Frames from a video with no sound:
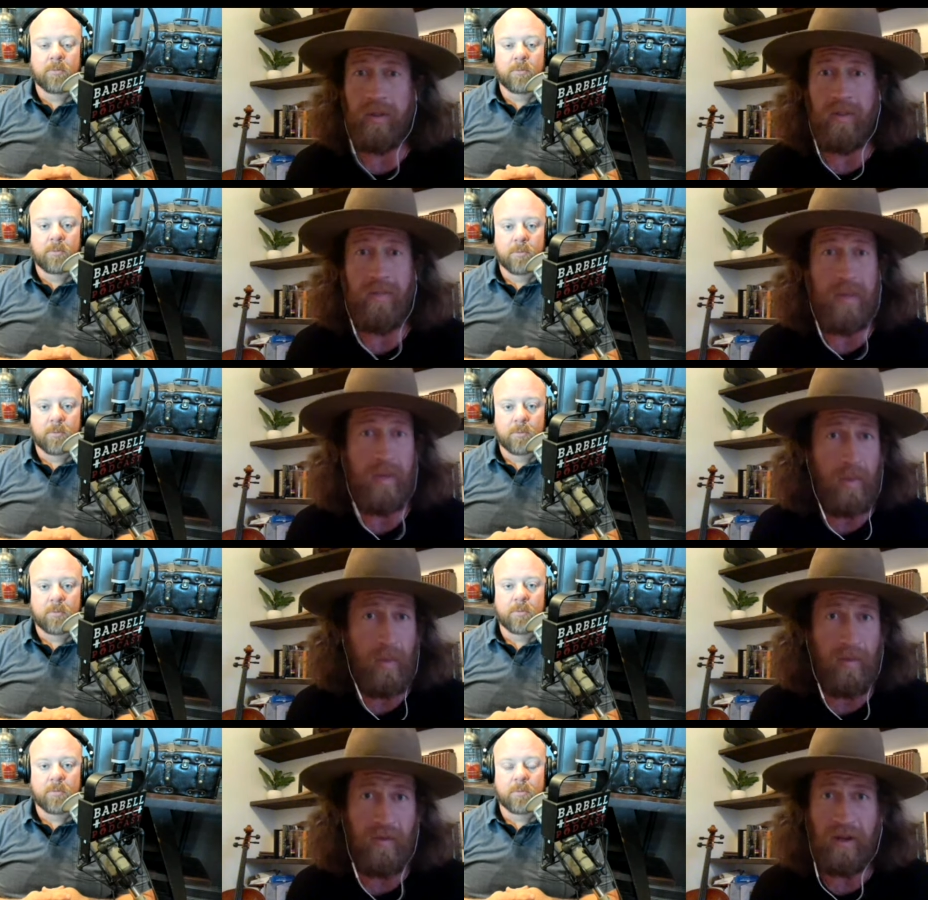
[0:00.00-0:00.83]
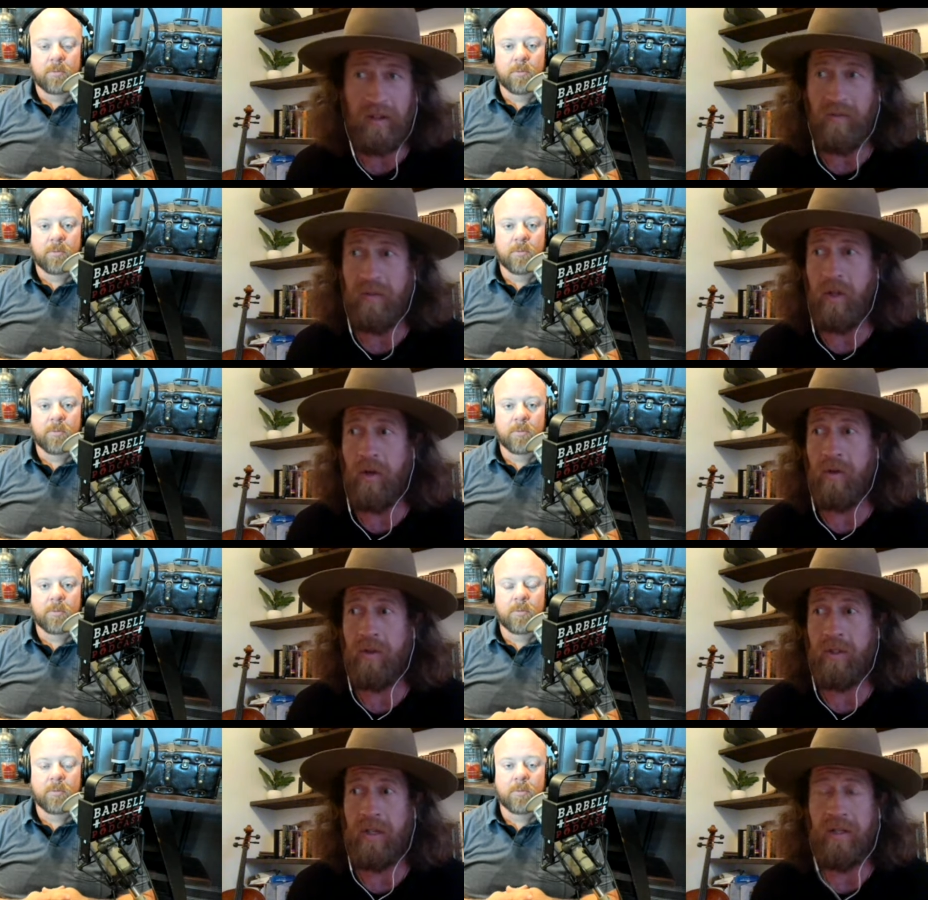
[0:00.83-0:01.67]
Speaker 1: It's minimum effective
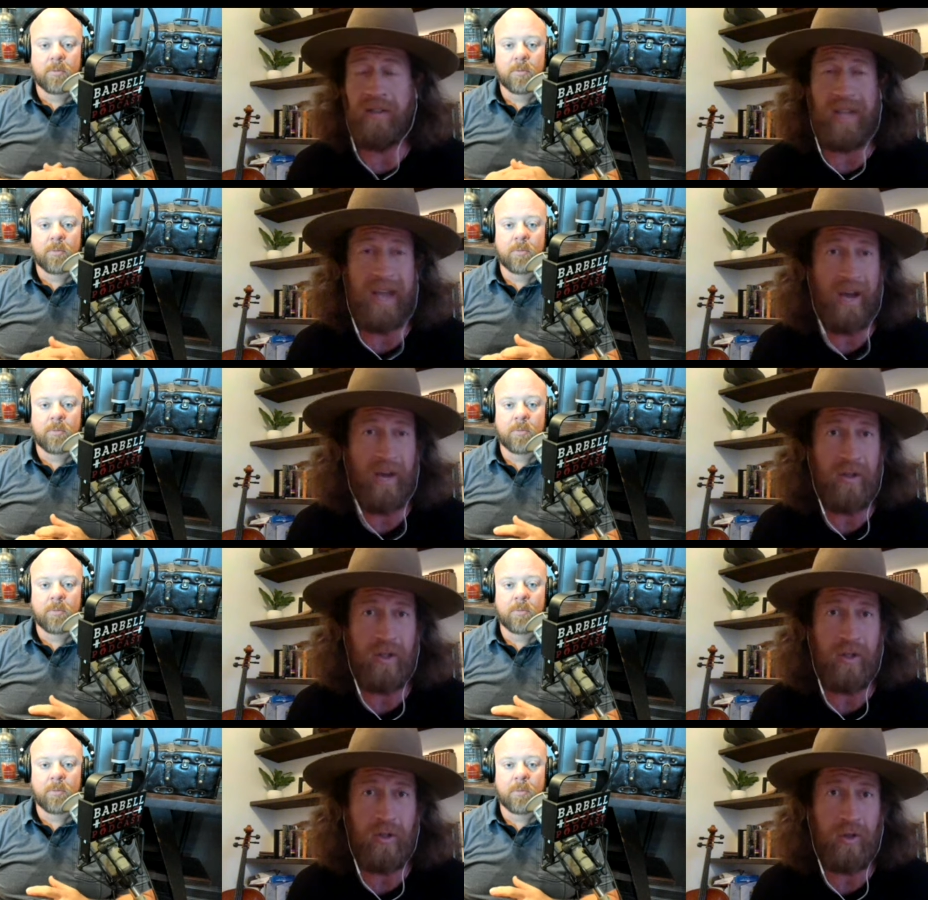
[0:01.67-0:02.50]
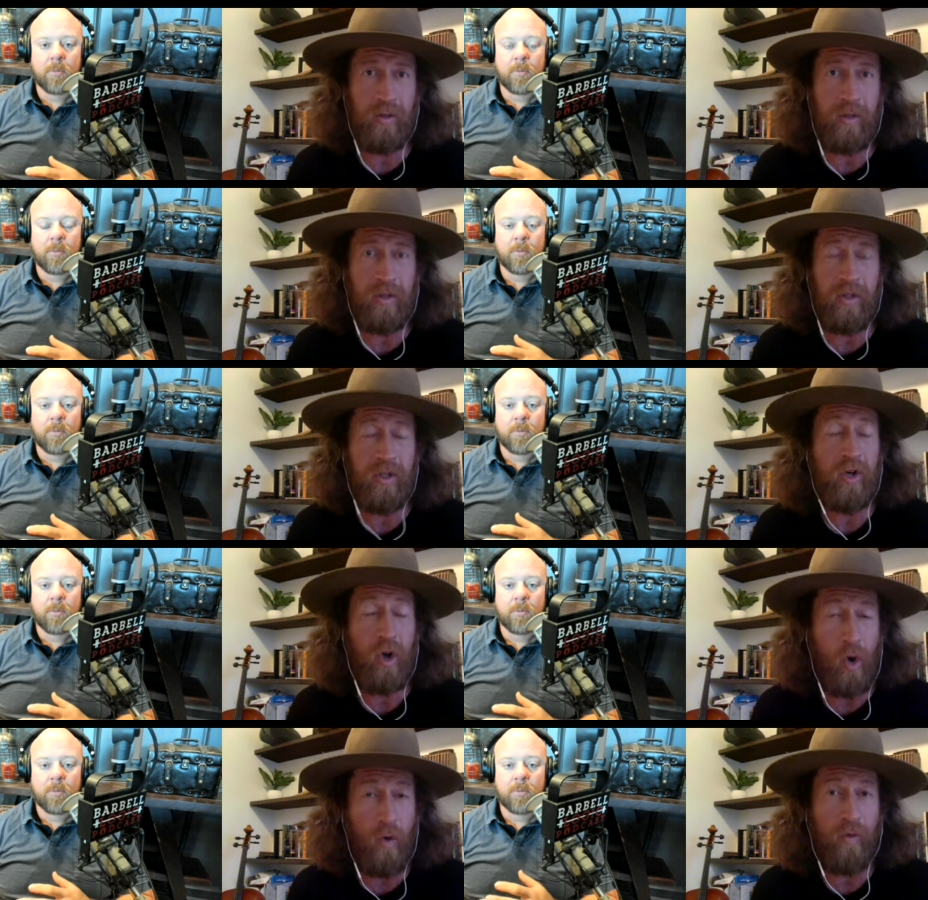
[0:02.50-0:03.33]
dose. It's how this contributes to
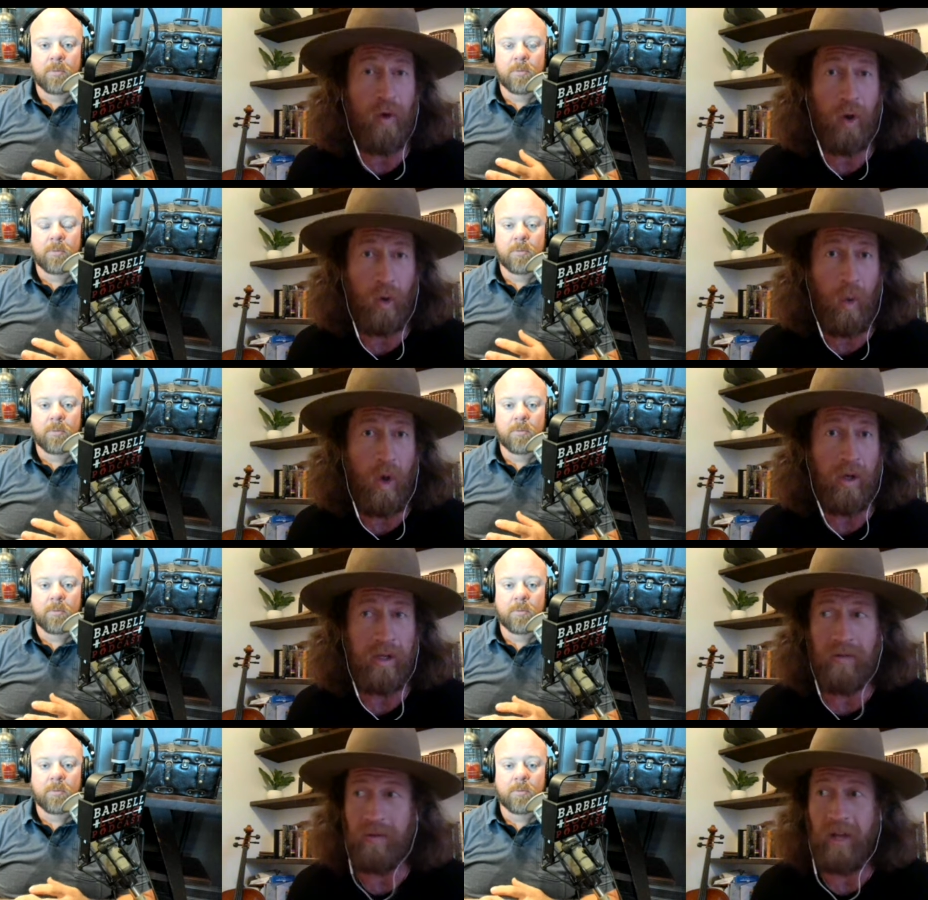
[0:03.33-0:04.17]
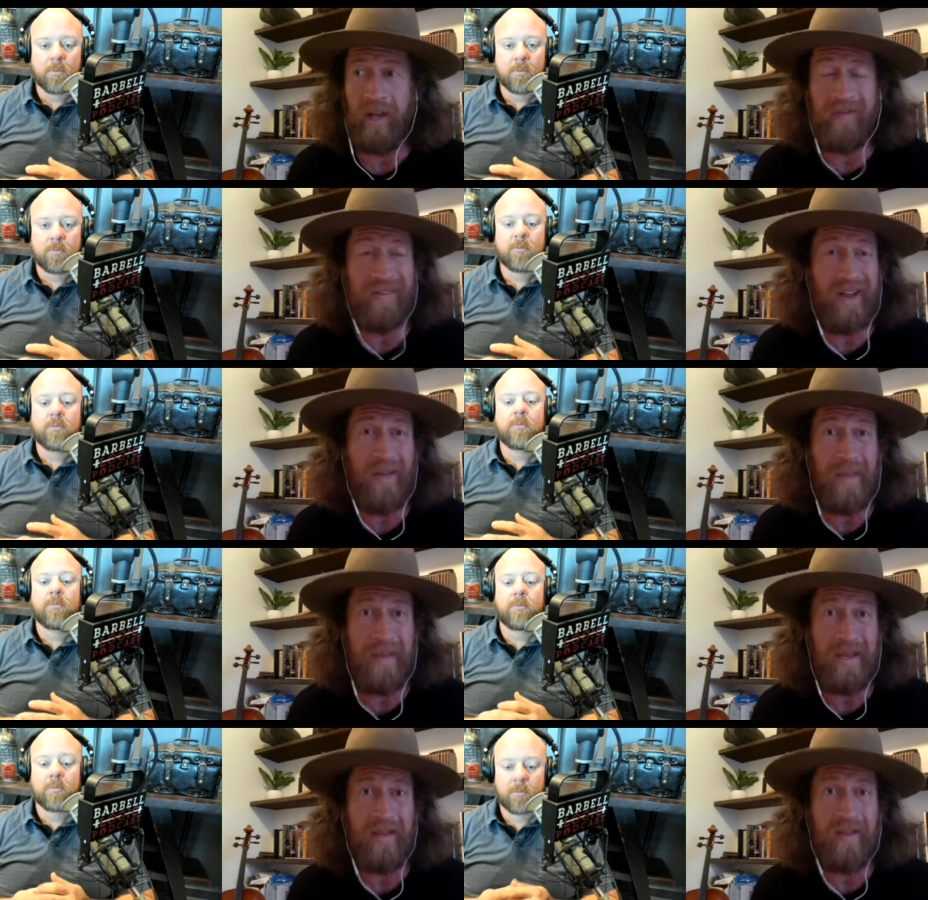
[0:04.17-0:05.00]
your overall quality of life, not
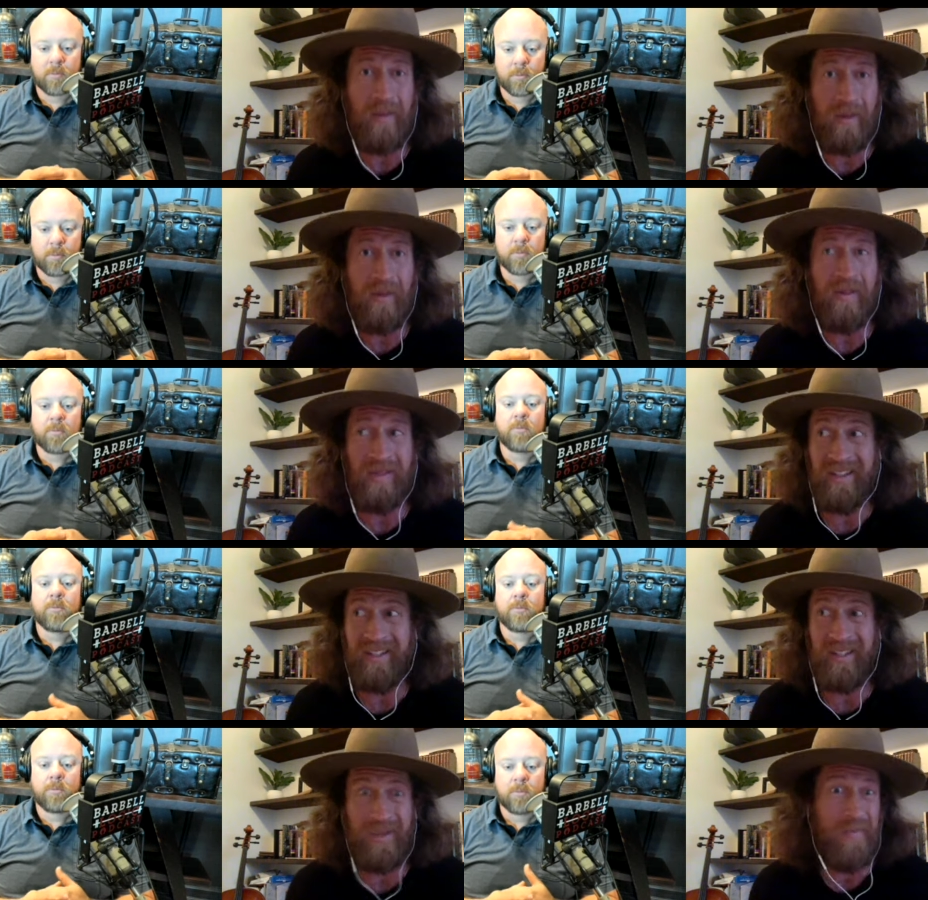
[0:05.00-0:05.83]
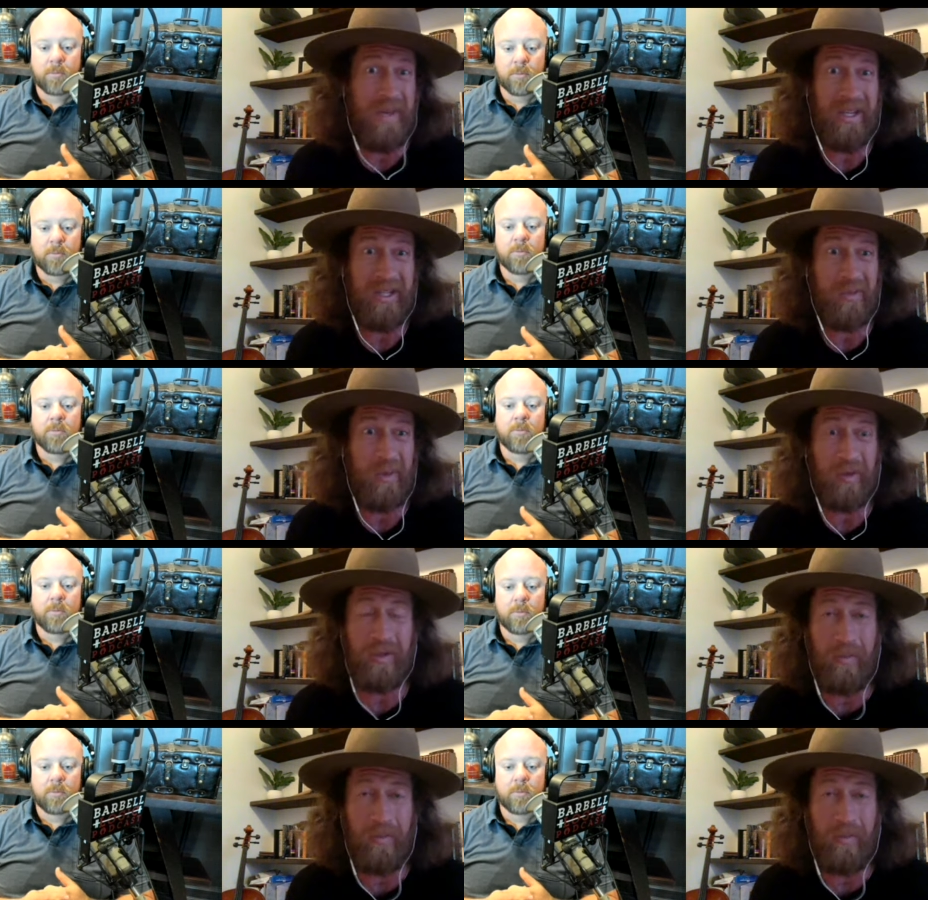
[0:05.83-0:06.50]
making this the biggest, most